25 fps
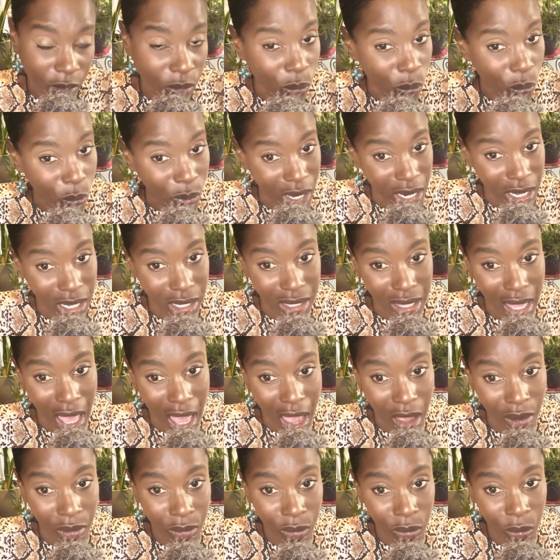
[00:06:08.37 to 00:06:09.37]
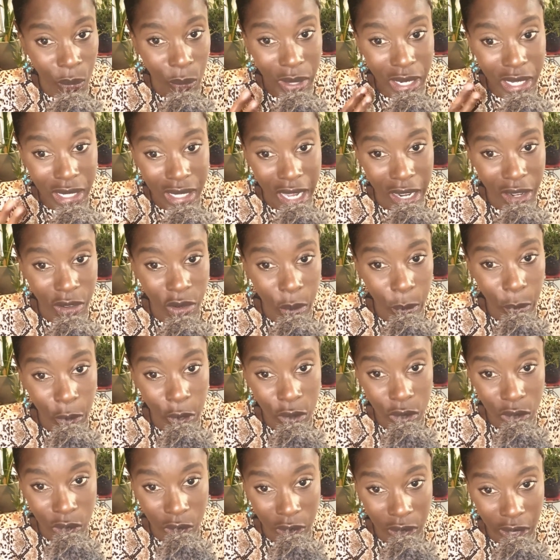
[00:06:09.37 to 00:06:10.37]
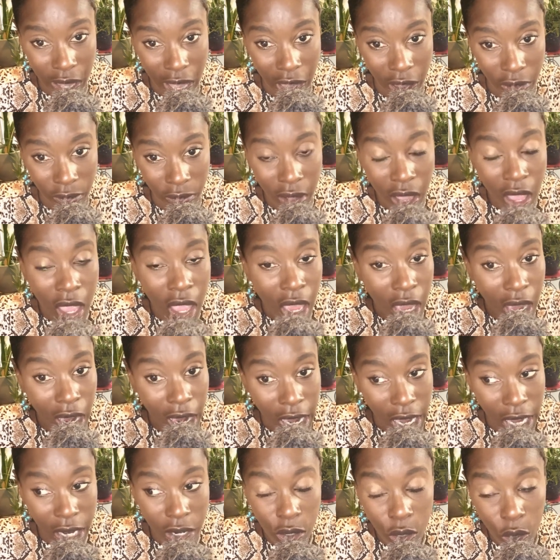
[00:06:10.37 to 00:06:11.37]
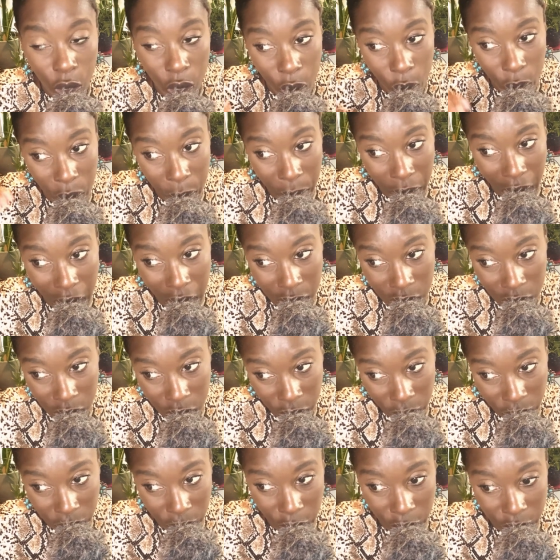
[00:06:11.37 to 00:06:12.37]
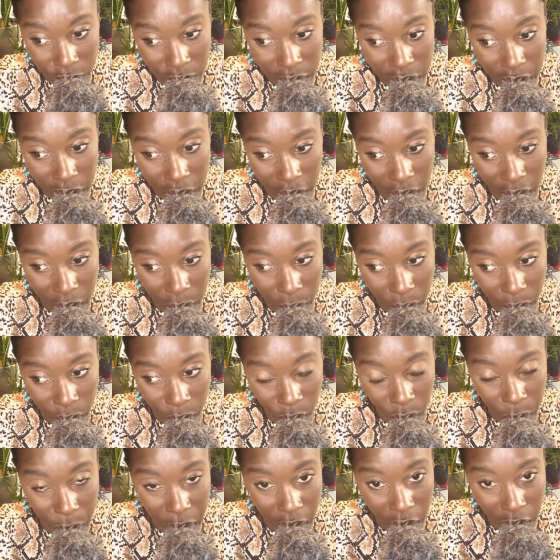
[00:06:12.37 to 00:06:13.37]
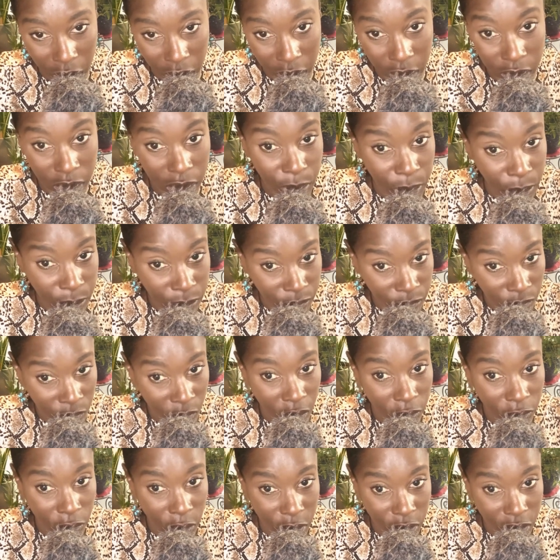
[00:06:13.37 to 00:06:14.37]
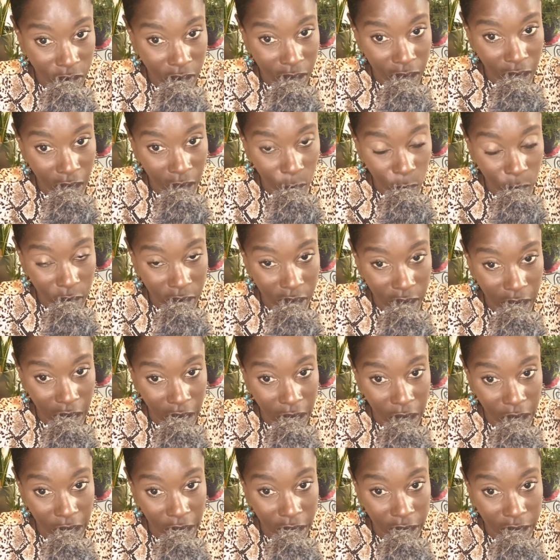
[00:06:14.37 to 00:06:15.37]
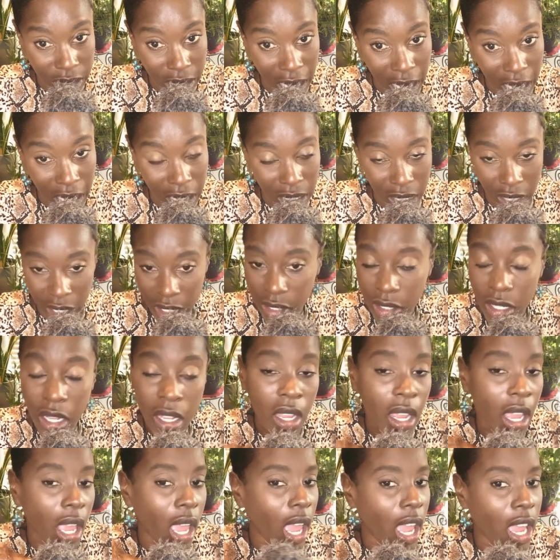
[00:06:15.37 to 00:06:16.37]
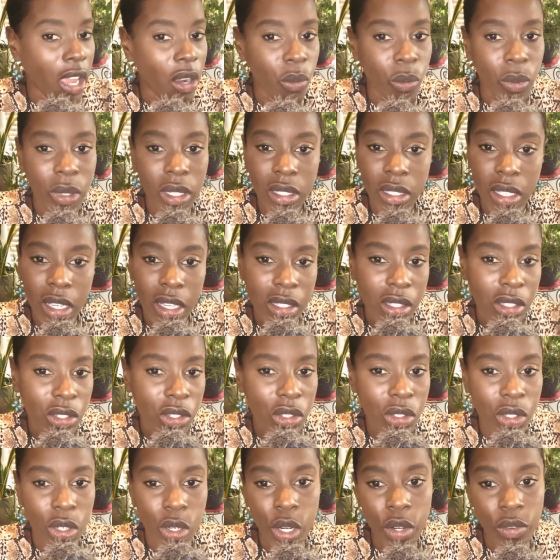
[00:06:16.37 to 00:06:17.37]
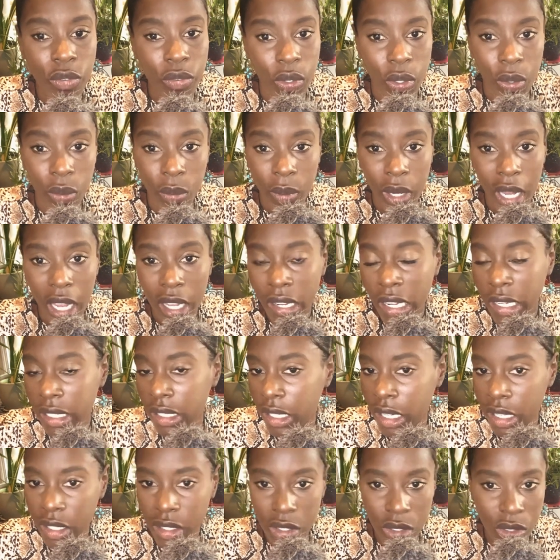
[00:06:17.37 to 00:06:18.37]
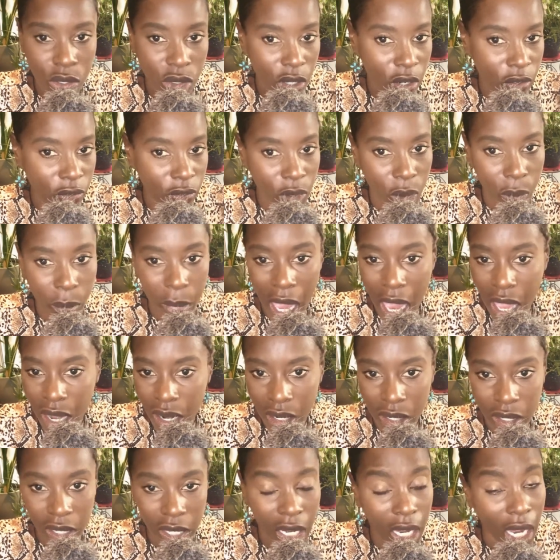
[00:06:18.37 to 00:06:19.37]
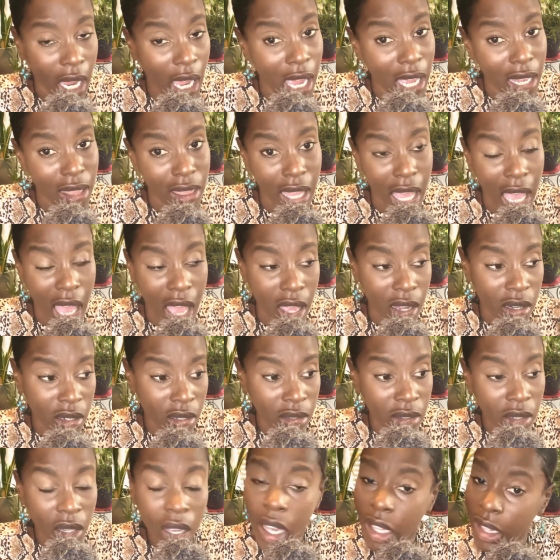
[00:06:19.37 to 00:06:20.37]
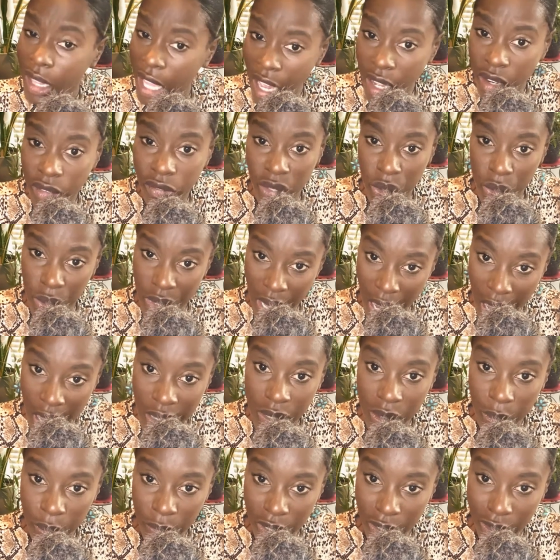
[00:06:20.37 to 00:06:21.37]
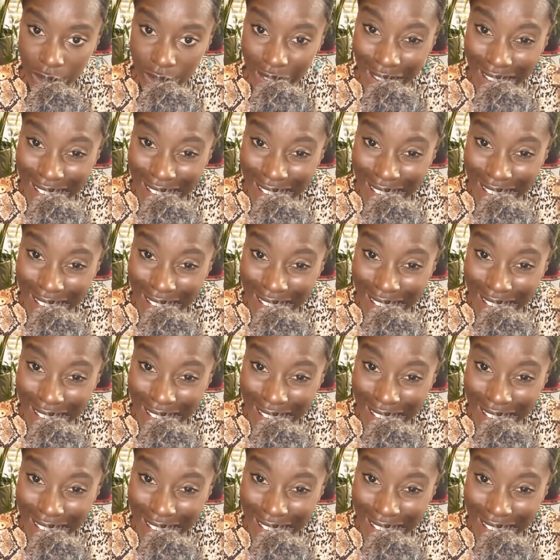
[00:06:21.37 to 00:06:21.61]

What is that? What is that in your personal life? And going back to the first theme, because the first theme we said is ending. End what doesn't serve you, and it doesn't serve humanity. End that. A lot of you is gossiping.